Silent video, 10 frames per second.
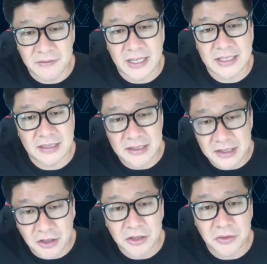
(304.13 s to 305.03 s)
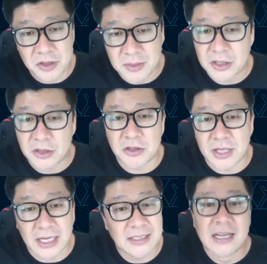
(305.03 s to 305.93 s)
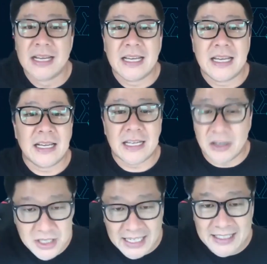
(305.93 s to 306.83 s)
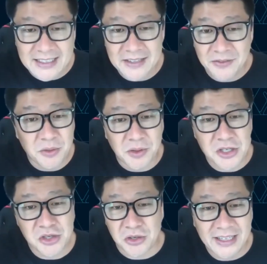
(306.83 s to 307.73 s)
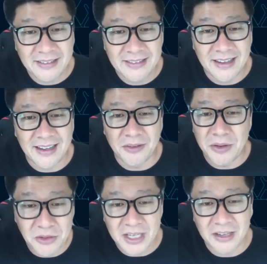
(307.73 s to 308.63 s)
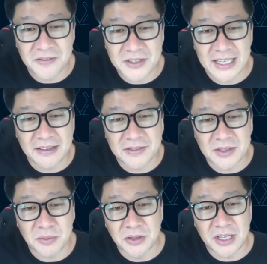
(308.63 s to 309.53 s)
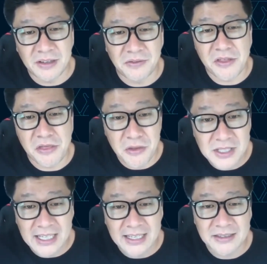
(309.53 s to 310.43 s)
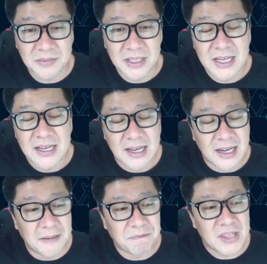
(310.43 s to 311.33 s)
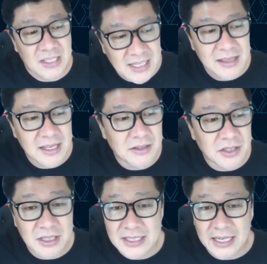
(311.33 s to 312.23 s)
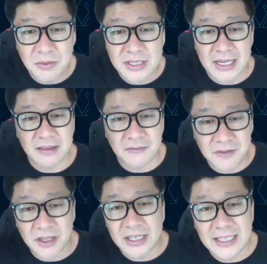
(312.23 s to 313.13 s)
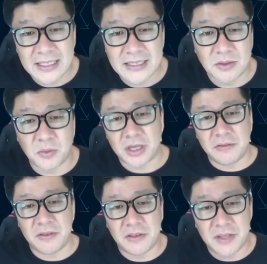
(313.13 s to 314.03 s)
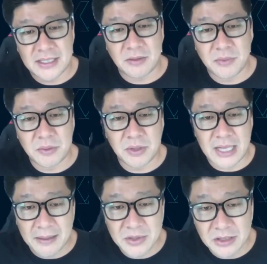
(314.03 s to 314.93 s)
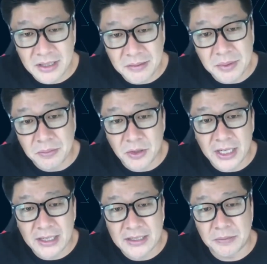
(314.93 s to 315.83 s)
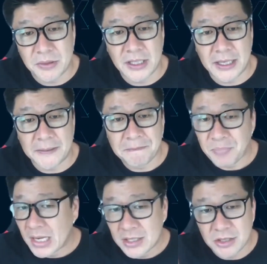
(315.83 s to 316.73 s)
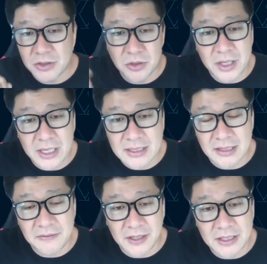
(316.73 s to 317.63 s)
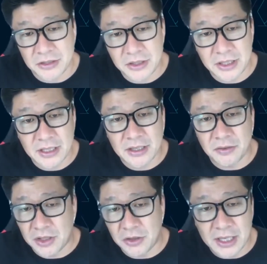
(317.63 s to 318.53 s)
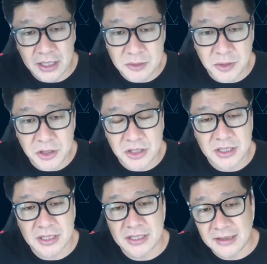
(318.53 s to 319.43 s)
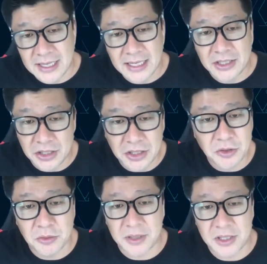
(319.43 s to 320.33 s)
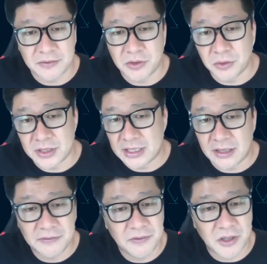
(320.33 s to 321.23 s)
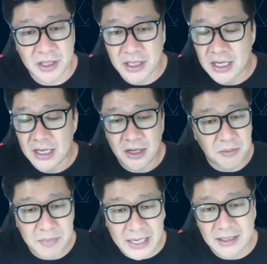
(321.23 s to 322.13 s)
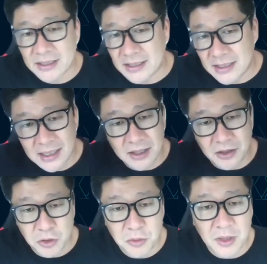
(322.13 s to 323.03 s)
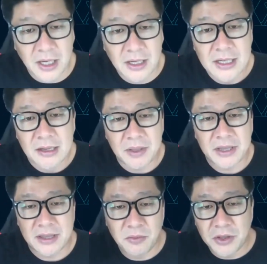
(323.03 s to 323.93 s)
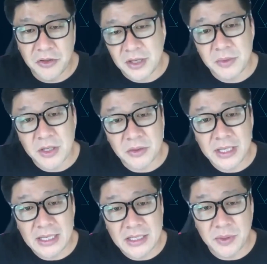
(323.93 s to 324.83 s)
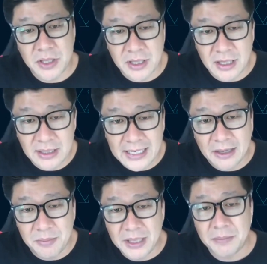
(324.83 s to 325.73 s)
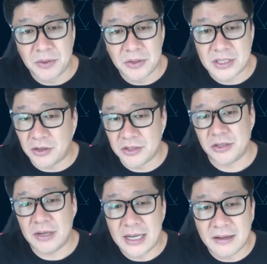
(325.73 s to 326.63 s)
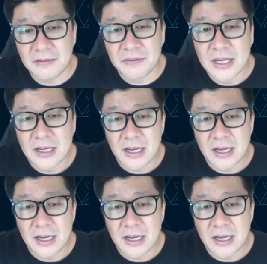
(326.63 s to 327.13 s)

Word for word: devices, the Oracle, the smart contracts contact us if you want to join. Uh, we're looking for devs and we're looking for enthusiasm. Um, the second thing I was going to say was, at the very least, one of the things that we will absolutely be bringing to Perlin. So it's already a DeFi token. You get exposure to synthetics. You can do a bunch of cool stuff on on Balancer, on Uma. But the real thing we're doing is we're going to allow people to also have